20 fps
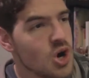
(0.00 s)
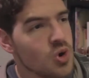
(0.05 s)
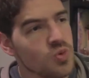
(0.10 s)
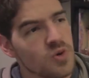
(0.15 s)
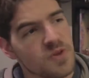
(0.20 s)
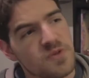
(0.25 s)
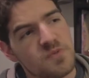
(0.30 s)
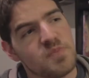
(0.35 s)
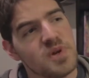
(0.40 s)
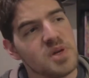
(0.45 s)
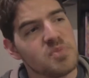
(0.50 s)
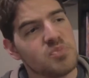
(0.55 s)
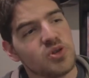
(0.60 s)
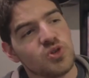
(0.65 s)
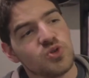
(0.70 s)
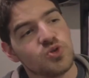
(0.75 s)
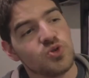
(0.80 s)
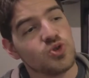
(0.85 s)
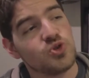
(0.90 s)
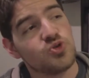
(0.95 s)
with
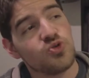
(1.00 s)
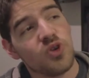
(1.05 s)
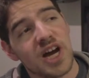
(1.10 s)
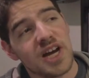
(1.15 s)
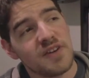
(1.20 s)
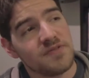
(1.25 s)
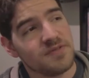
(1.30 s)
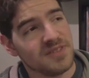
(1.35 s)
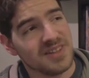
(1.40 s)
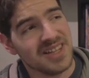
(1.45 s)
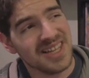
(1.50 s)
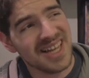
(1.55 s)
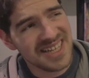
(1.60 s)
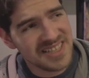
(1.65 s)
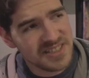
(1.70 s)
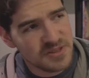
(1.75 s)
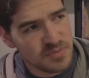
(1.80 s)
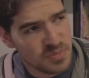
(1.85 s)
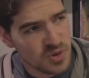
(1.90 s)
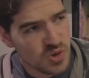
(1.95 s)
people who drive
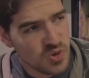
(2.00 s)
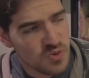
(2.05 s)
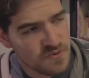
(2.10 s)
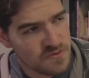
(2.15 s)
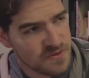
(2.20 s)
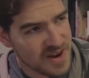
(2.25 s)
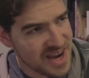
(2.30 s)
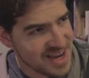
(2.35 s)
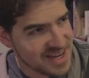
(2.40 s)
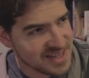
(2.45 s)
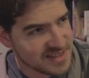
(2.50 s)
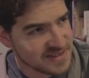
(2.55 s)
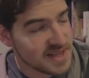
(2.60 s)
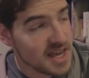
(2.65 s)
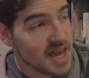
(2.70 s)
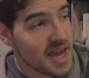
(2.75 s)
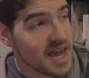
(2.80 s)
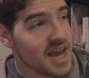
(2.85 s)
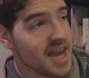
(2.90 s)
light blue vans